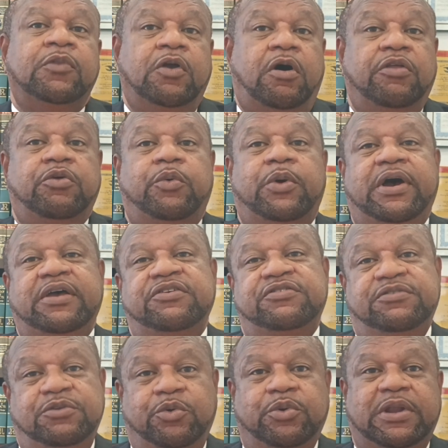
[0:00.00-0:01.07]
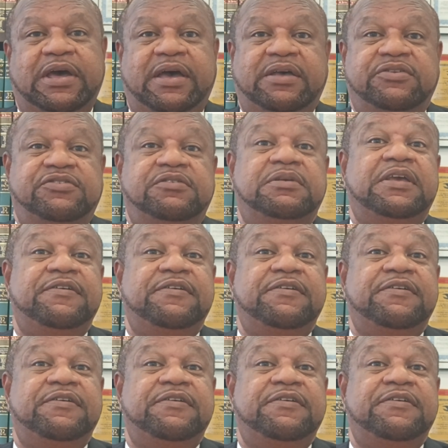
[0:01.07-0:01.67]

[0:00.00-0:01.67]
otherwise known as